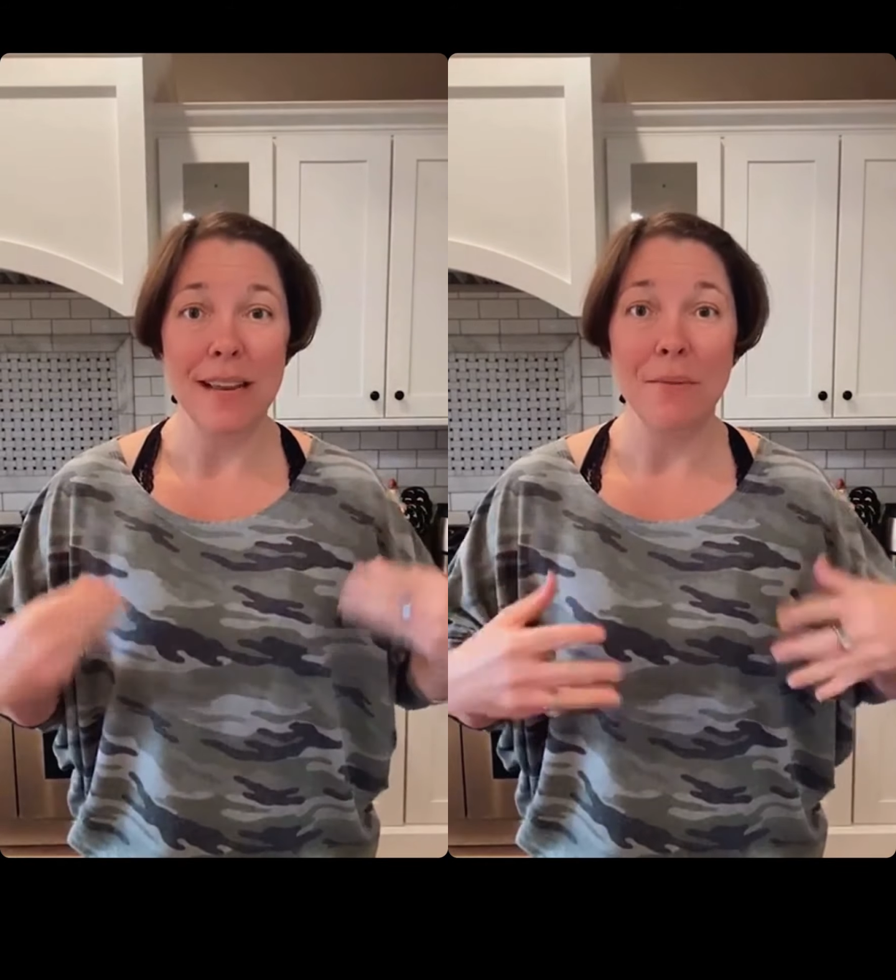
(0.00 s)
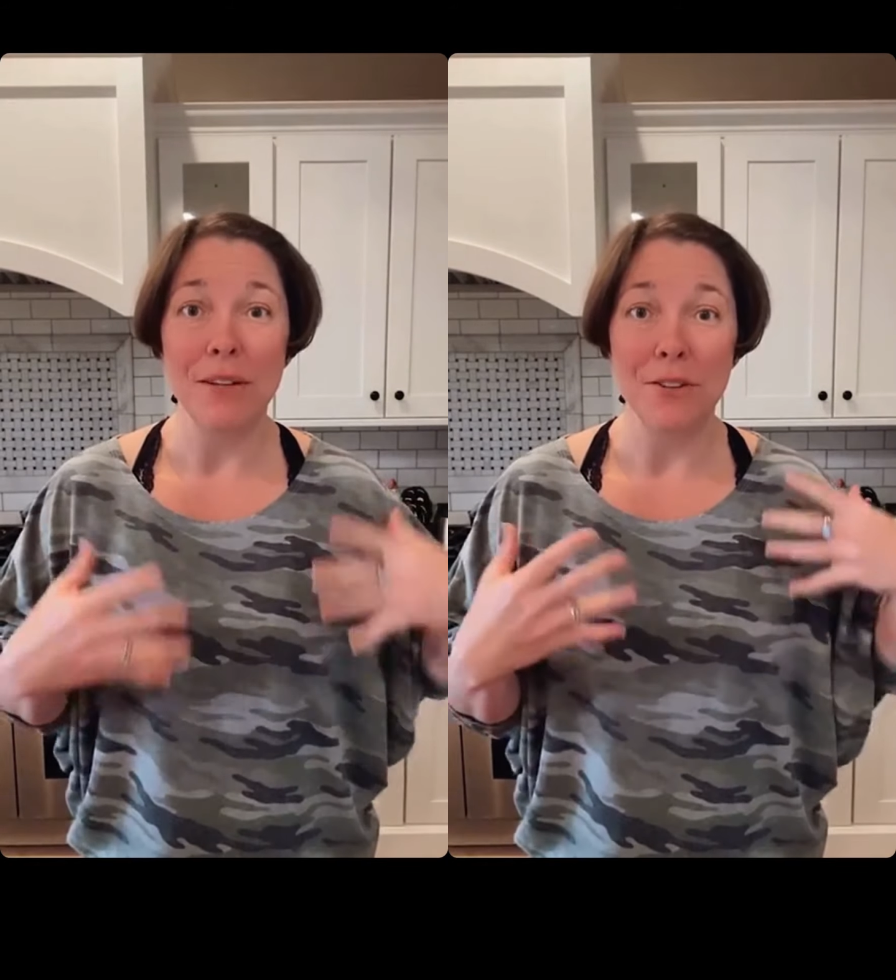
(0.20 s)
and
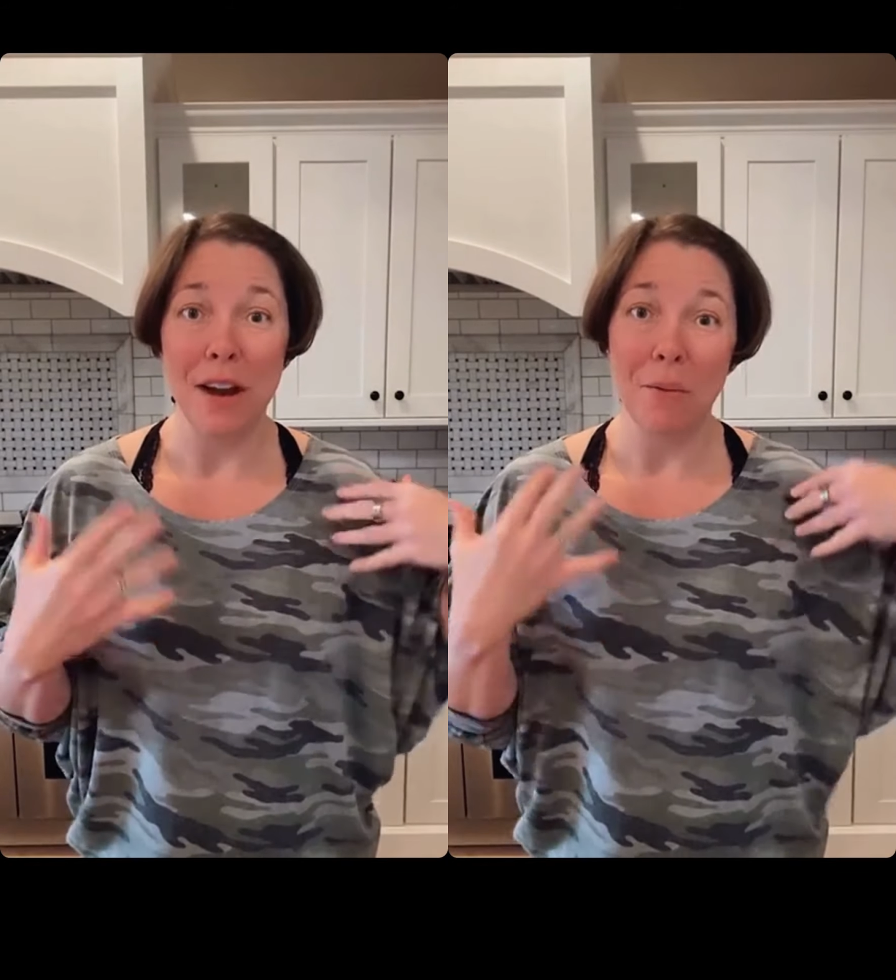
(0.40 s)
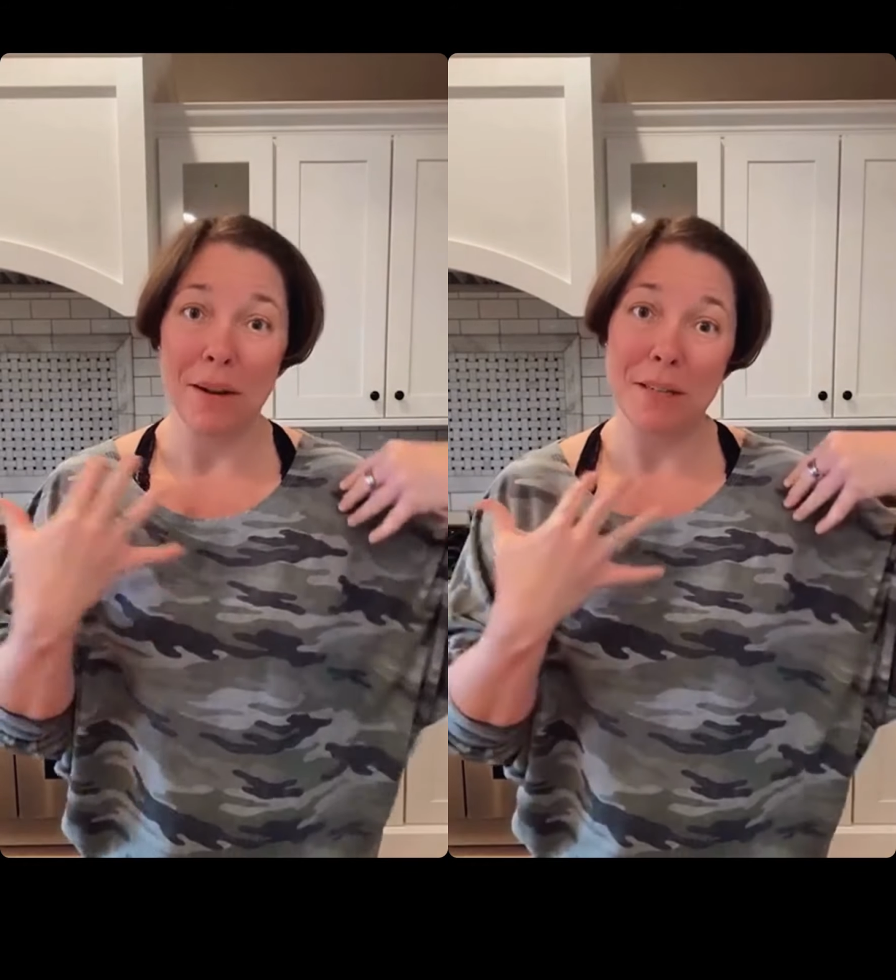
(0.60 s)
we do
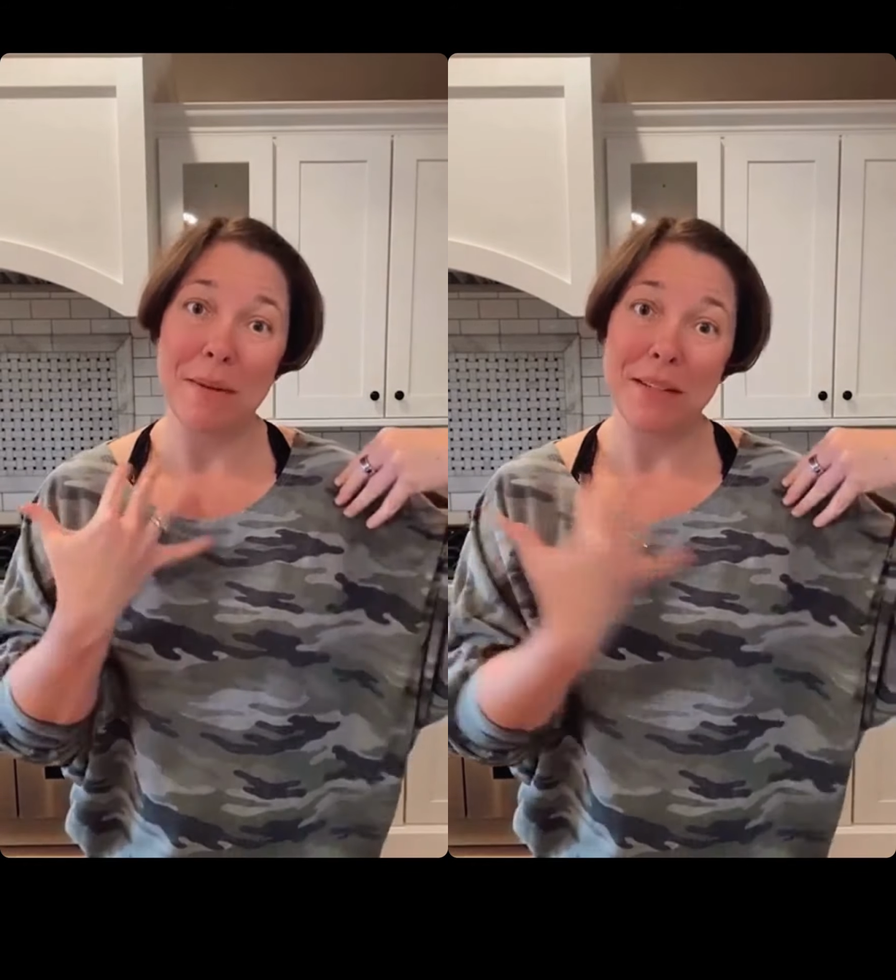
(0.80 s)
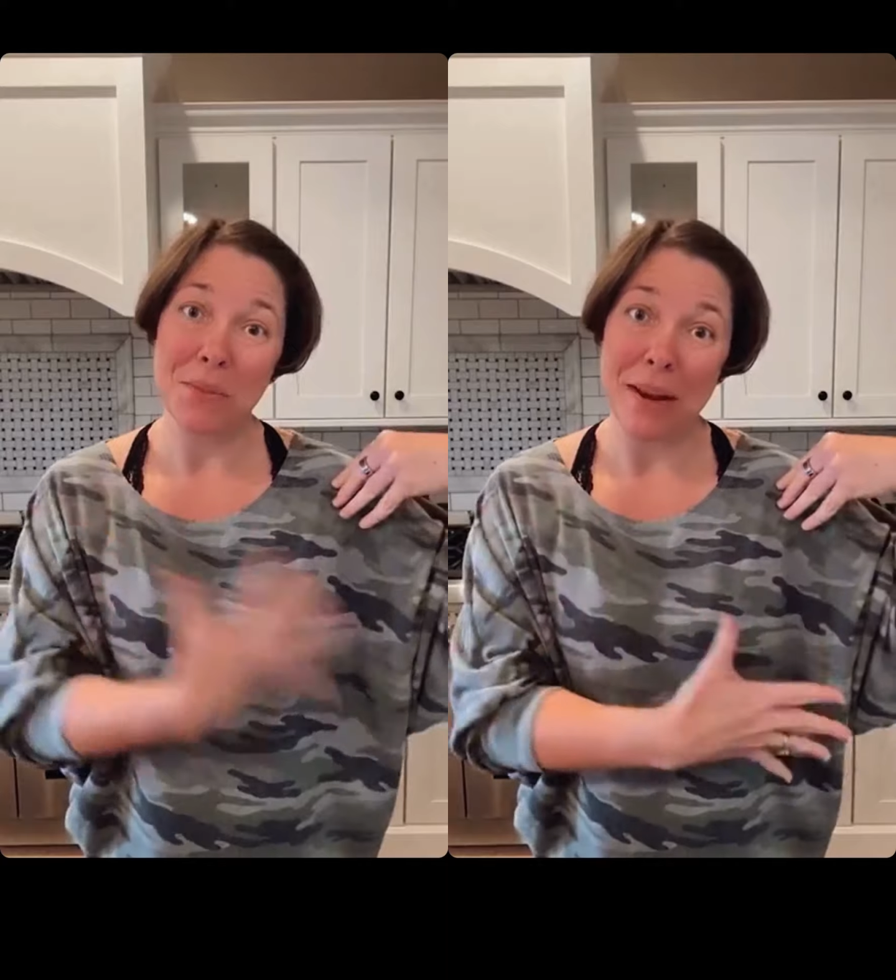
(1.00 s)
not want to be
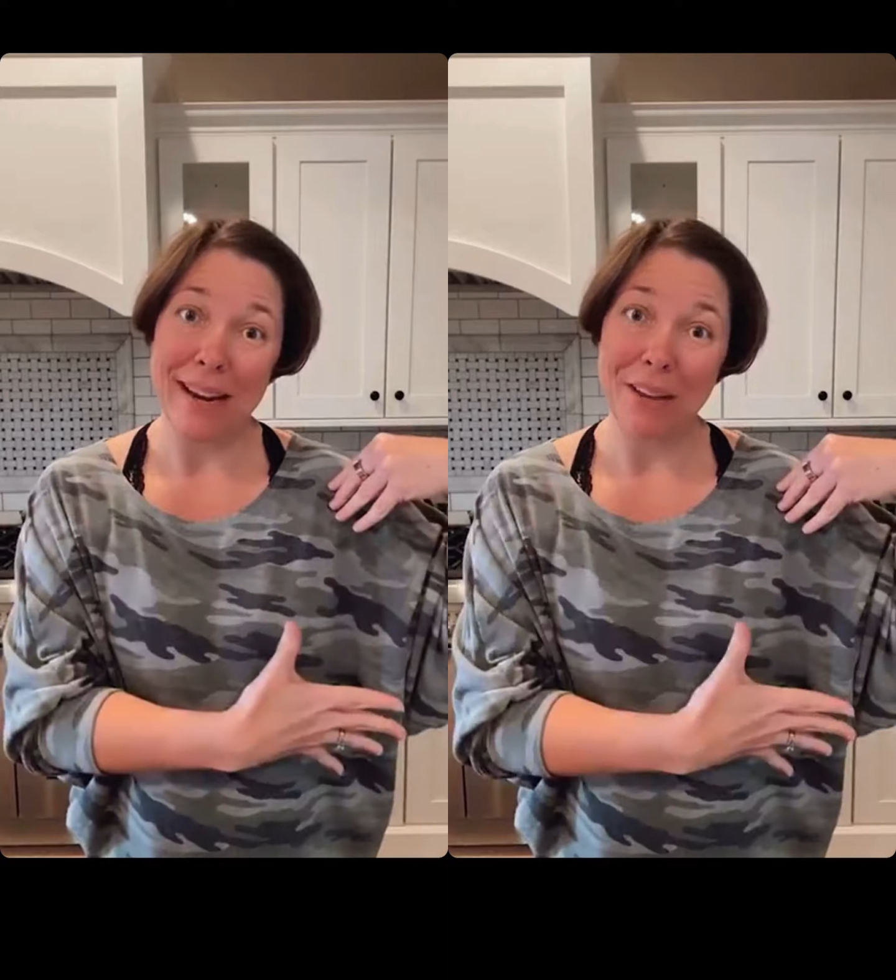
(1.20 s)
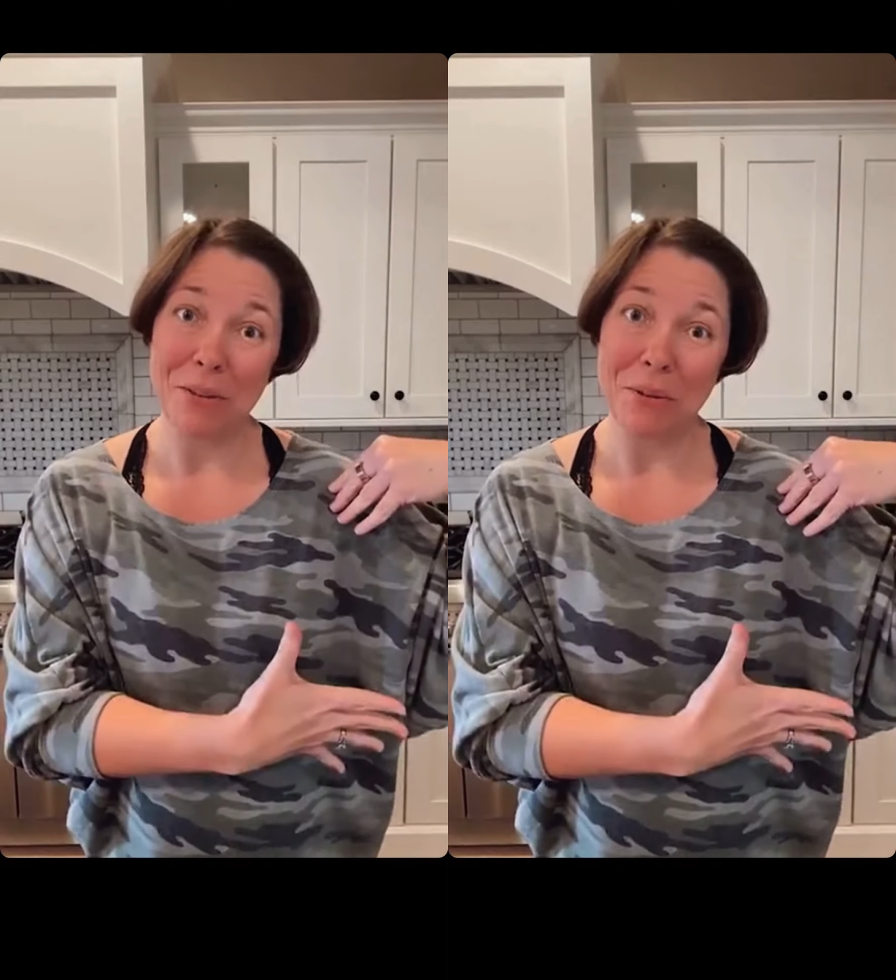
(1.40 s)

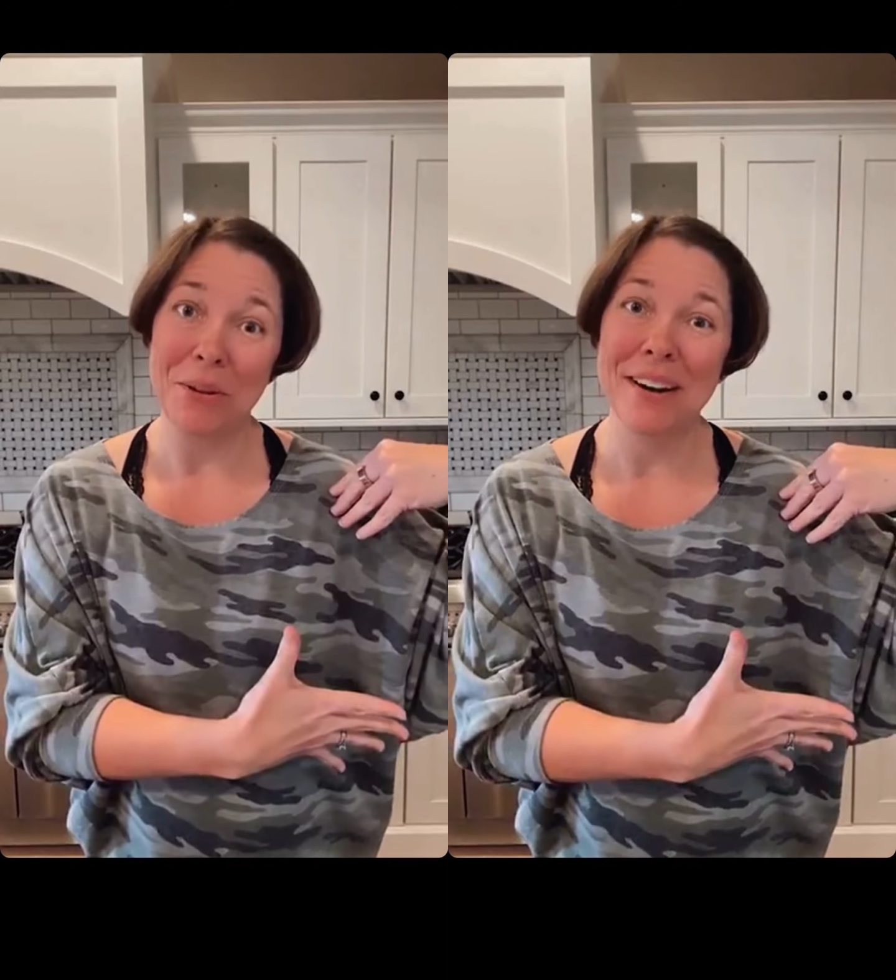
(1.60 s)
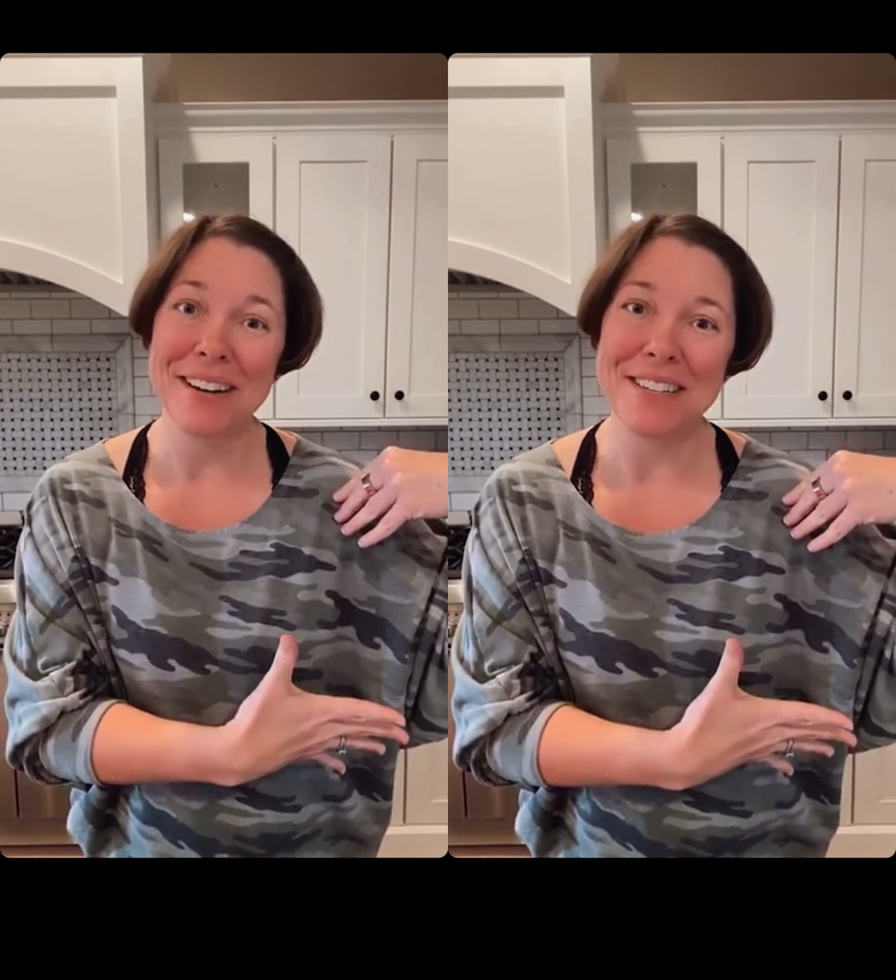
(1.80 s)
sweating through
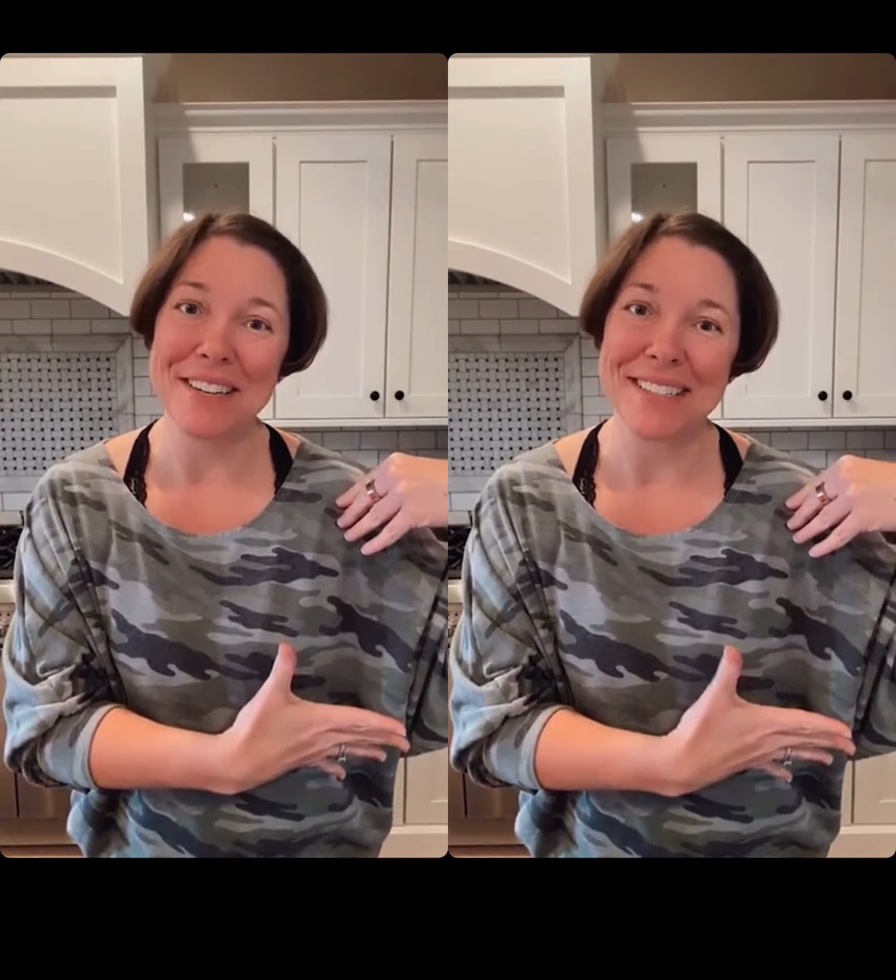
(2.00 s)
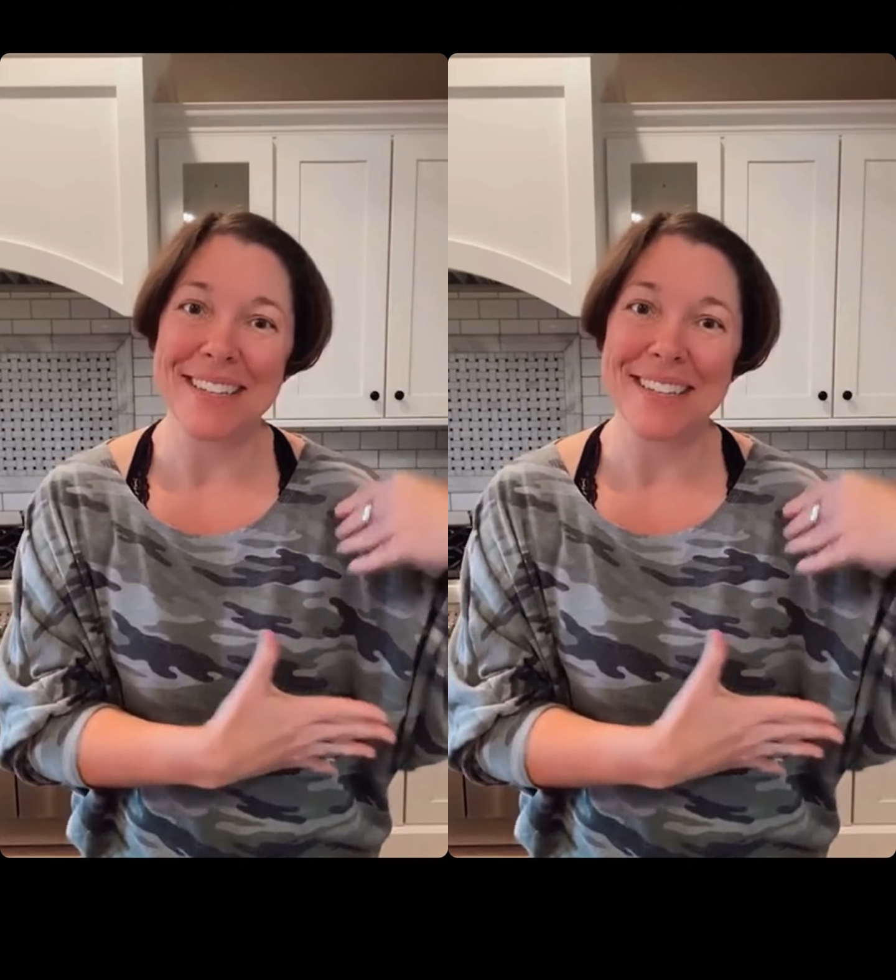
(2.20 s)
our shirts.